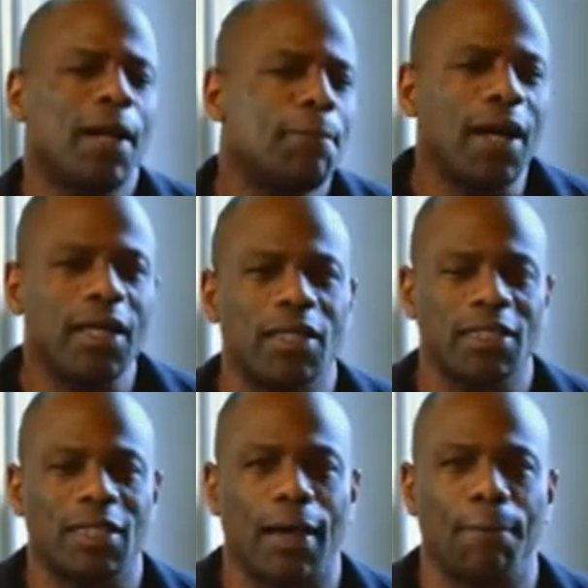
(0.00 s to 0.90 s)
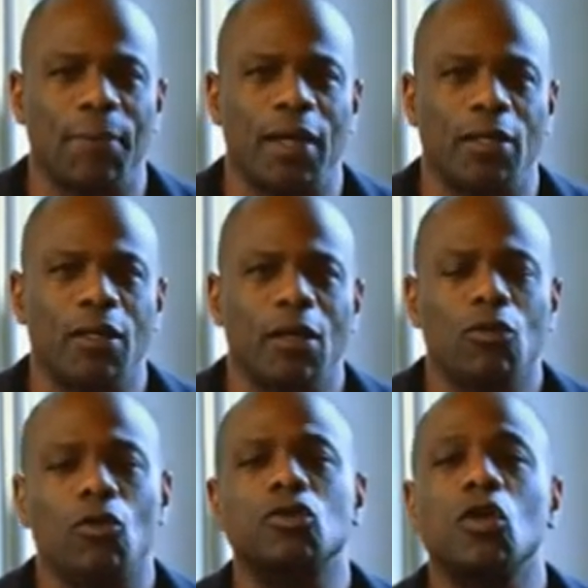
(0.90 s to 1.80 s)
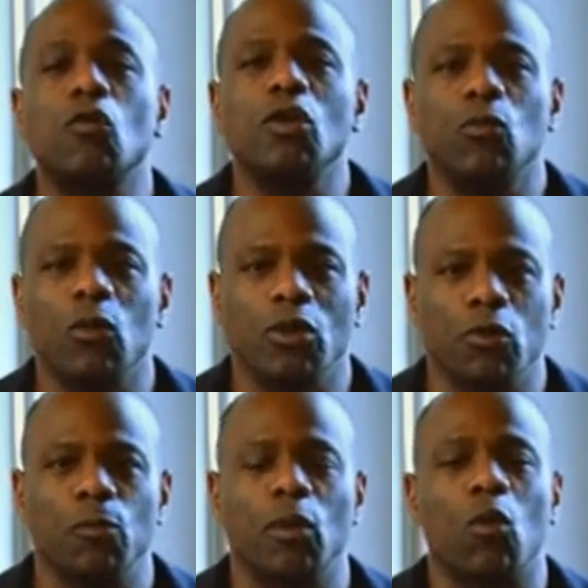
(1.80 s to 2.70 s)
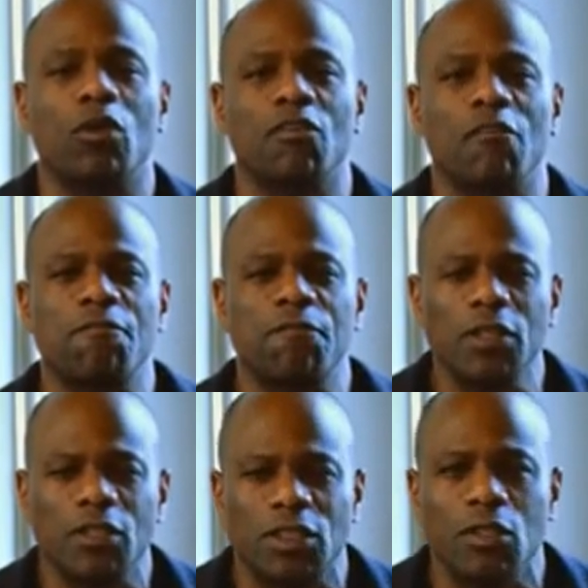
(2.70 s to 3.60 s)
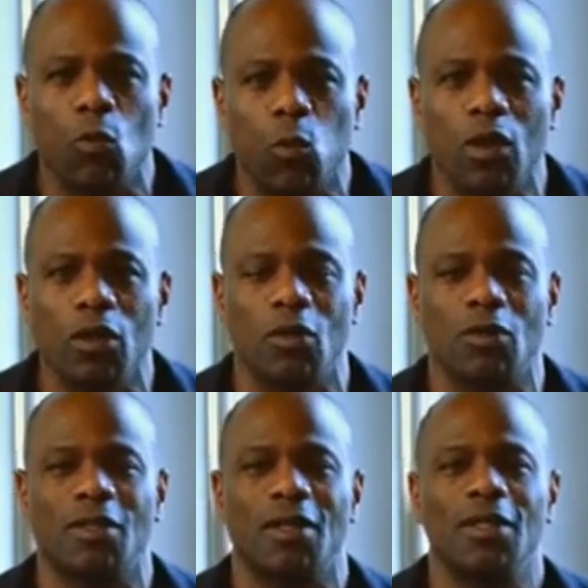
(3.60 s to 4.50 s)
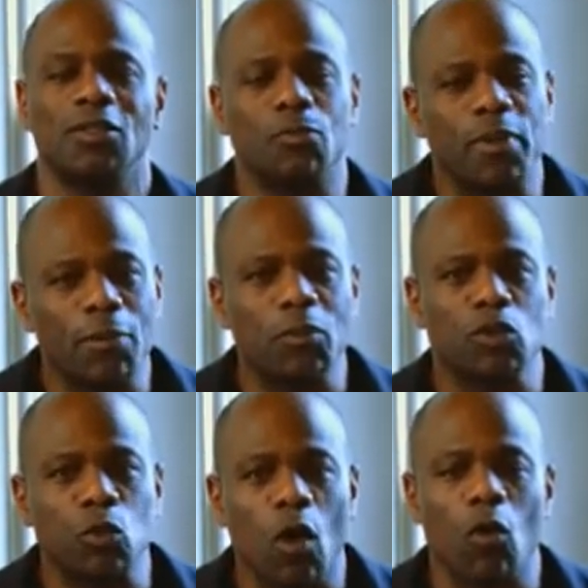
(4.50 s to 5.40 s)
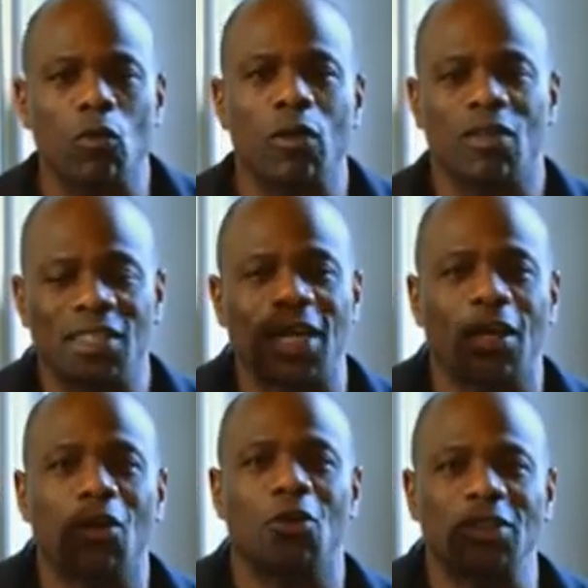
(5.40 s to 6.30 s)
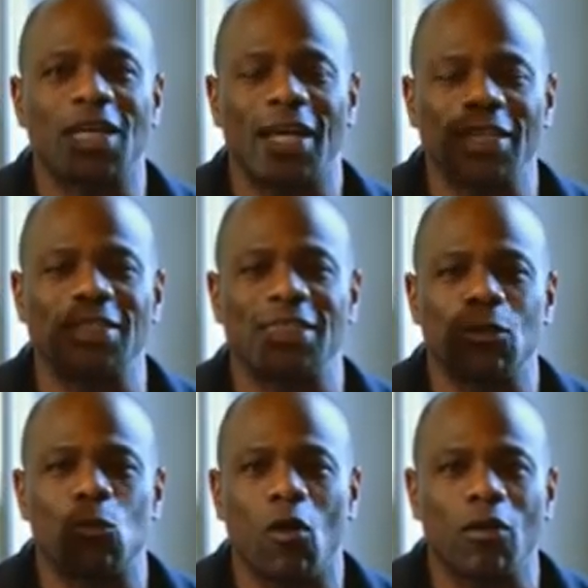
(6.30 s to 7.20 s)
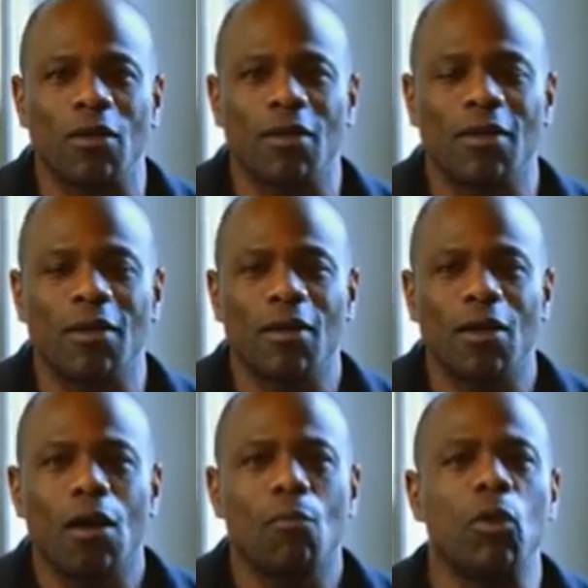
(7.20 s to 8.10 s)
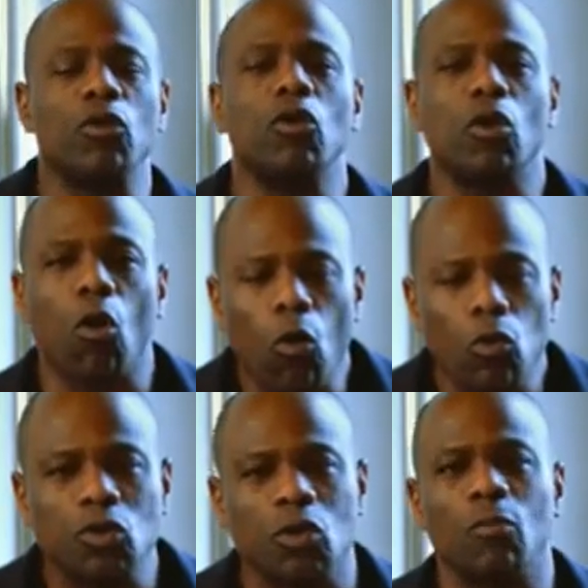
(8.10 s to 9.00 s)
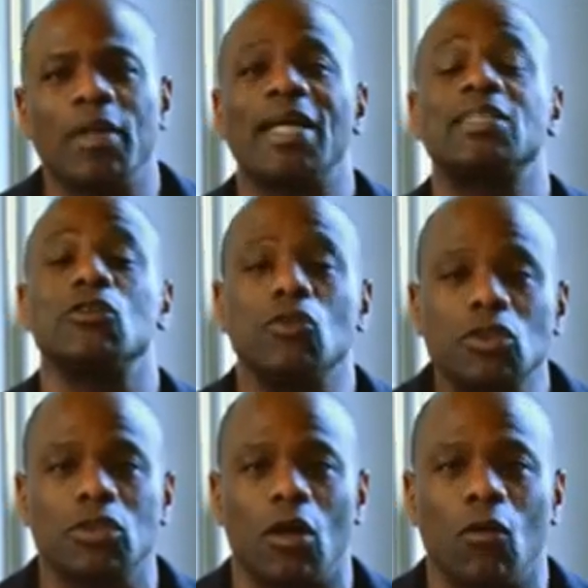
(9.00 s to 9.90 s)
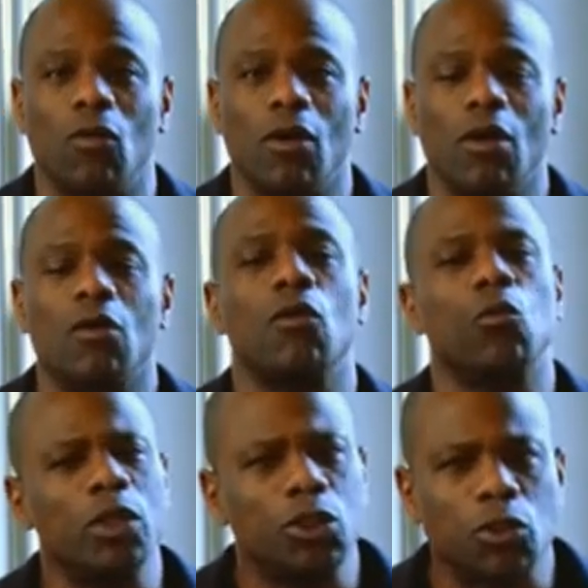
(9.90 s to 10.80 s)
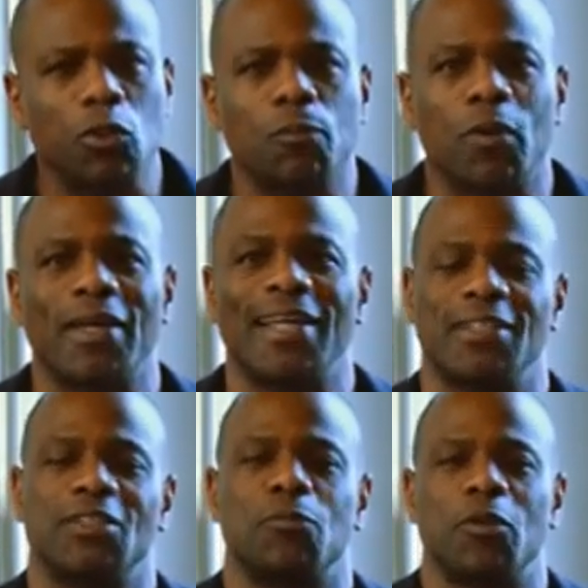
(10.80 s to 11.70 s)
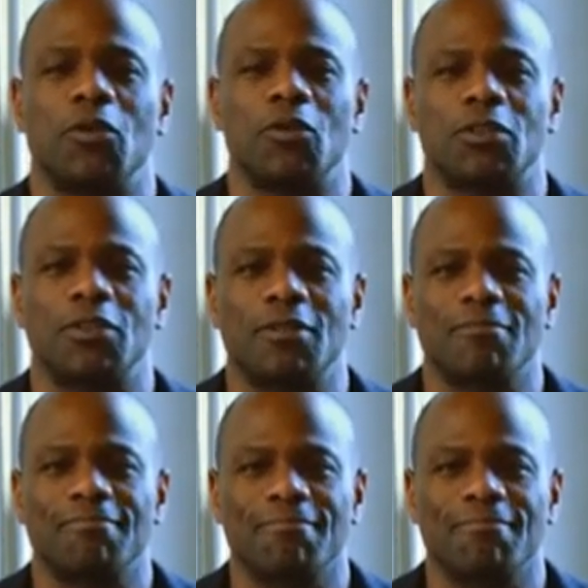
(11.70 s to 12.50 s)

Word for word: By backing this campaign, not only will you be one of the first in the world to be able to own the Zanco Tiny T1, but you'll also be letting us know that we should put it into production.